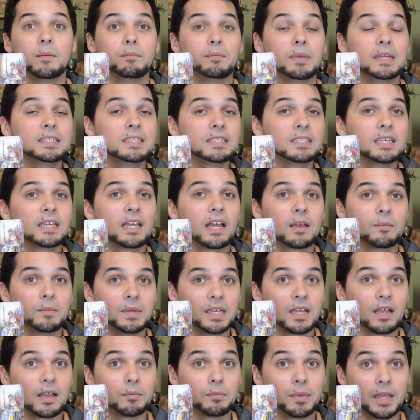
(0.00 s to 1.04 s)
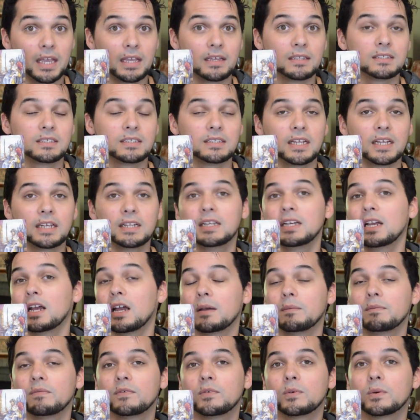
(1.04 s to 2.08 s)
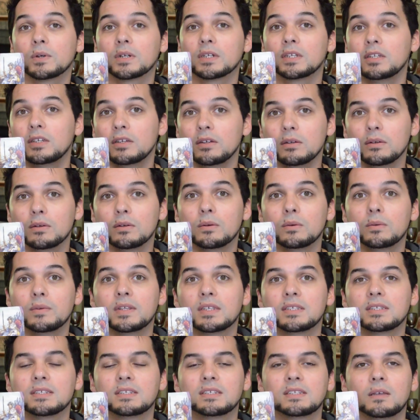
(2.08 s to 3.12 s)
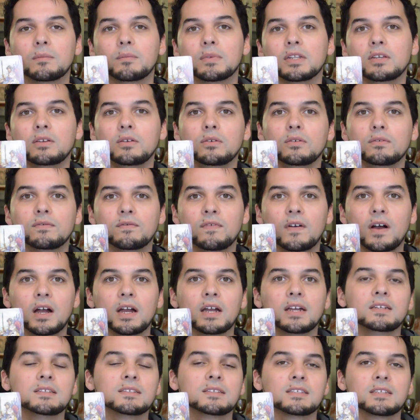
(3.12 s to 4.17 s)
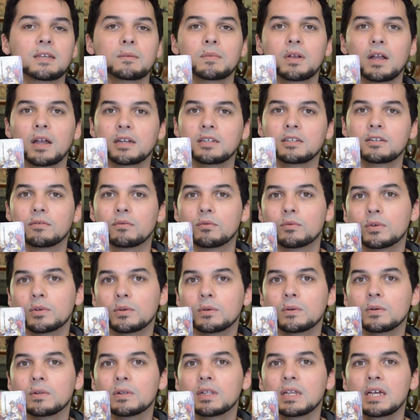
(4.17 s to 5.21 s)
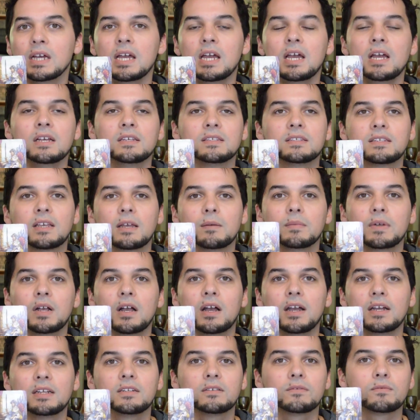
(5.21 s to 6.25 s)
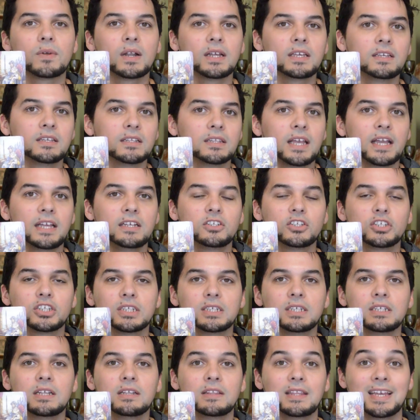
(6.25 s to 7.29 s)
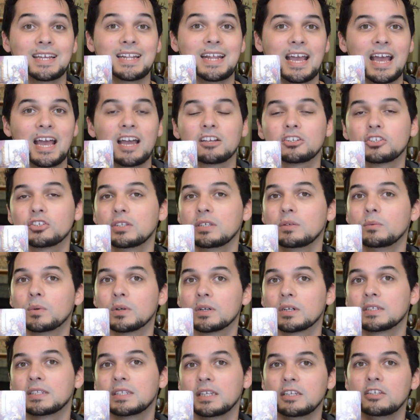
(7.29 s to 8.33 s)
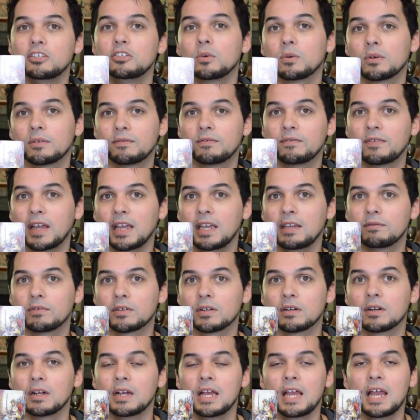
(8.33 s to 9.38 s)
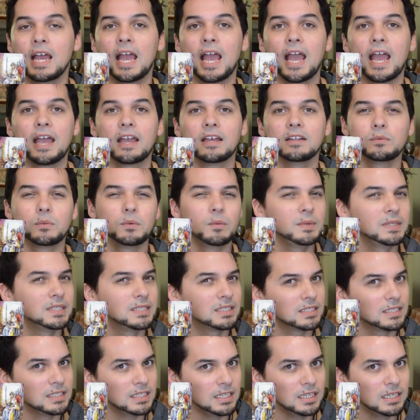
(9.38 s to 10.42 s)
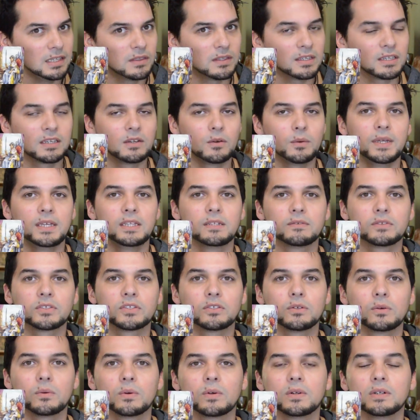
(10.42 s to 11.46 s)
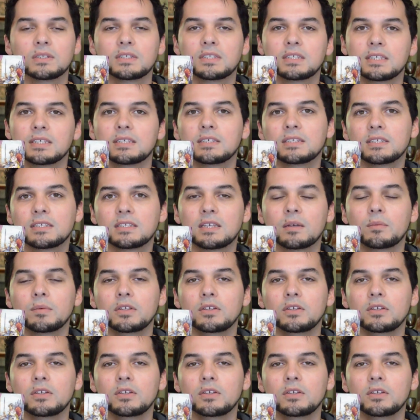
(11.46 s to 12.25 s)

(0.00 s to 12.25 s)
basically coming up and standing up for you. This is somebody who finds some kind of rule, some kind of regulation that actually works in your favor. And when we see the Queen of Swords, this is